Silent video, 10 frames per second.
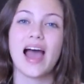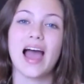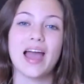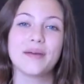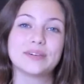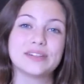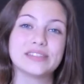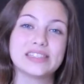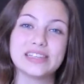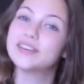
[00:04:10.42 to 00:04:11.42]
I
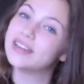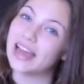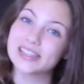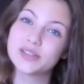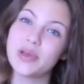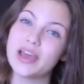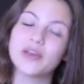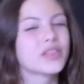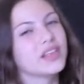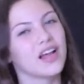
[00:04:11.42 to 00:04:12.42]
will see you next
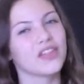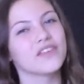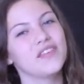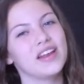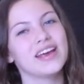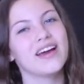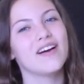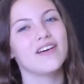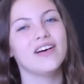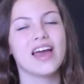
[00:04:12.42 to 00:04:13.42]
week with another
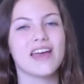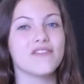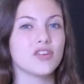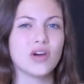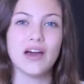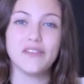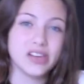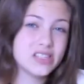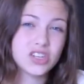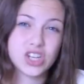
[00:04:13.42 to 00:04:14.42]
video. If you have
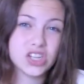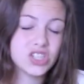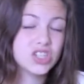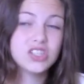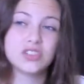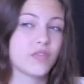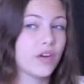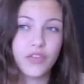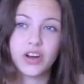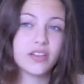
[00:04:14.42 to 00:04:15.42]
any suggestions,
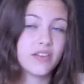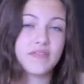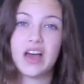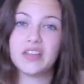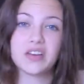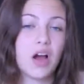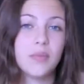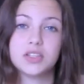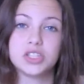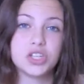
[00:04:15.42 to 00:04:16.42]
feel free to leave that in the
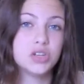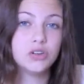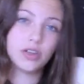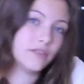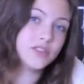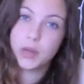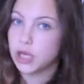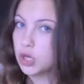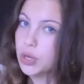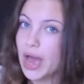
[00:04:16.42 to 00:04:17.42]
comments too. I'd love to
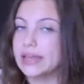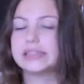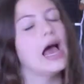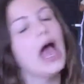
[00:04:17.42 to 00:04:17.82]
make you guys